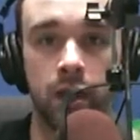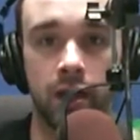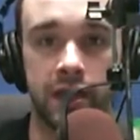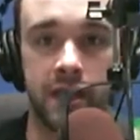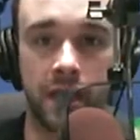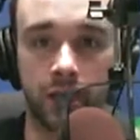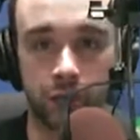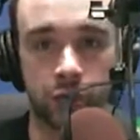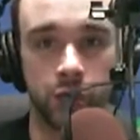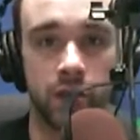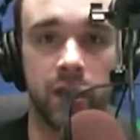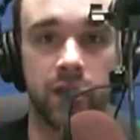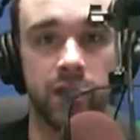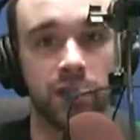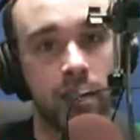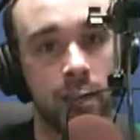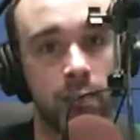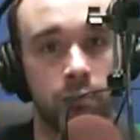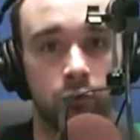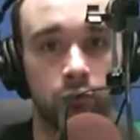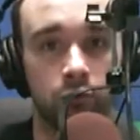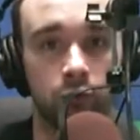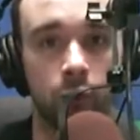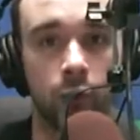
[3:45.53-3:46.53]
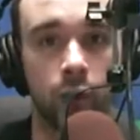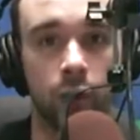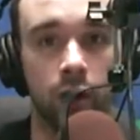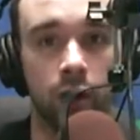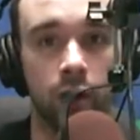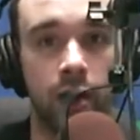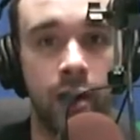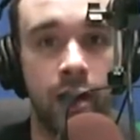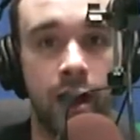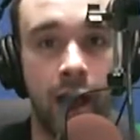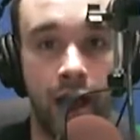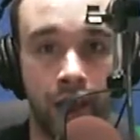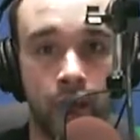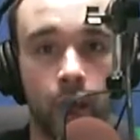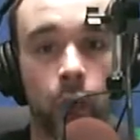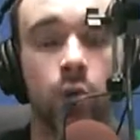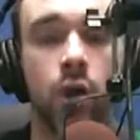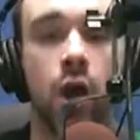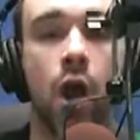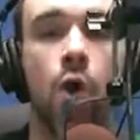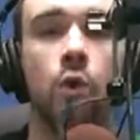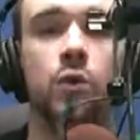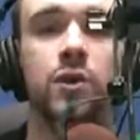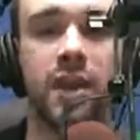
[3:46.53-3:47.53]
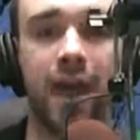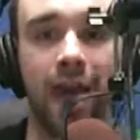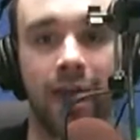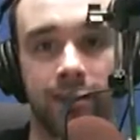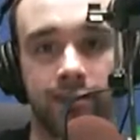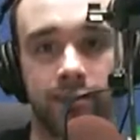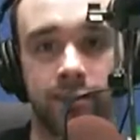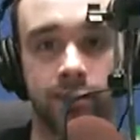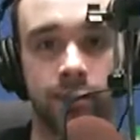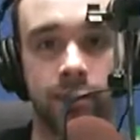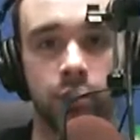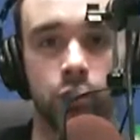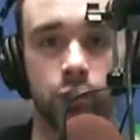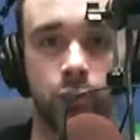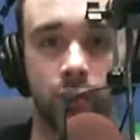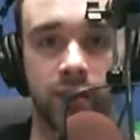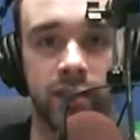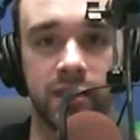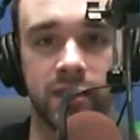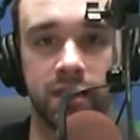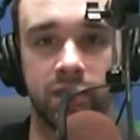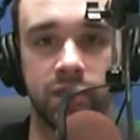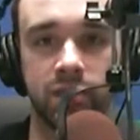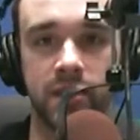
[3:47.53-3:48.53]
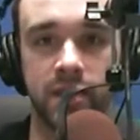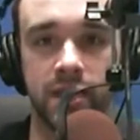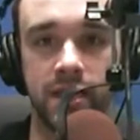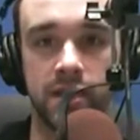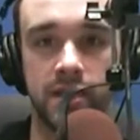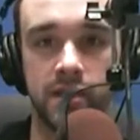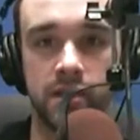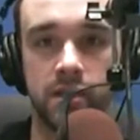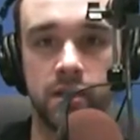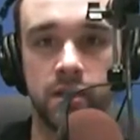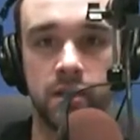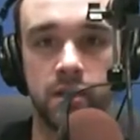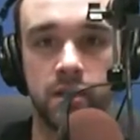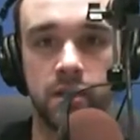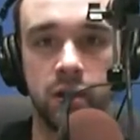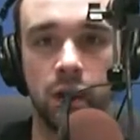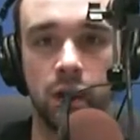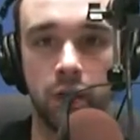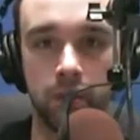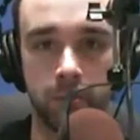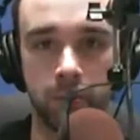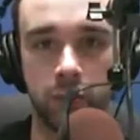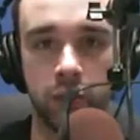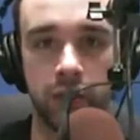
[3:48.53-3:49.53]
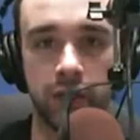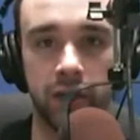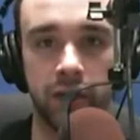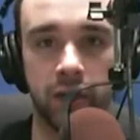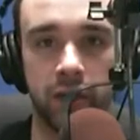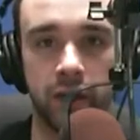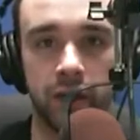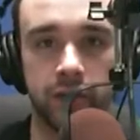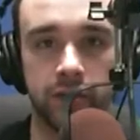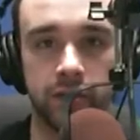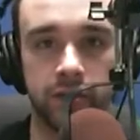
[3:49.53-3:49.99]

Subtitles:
yesterday or the day before, how there were no deaths in 2017 on commercial airlines.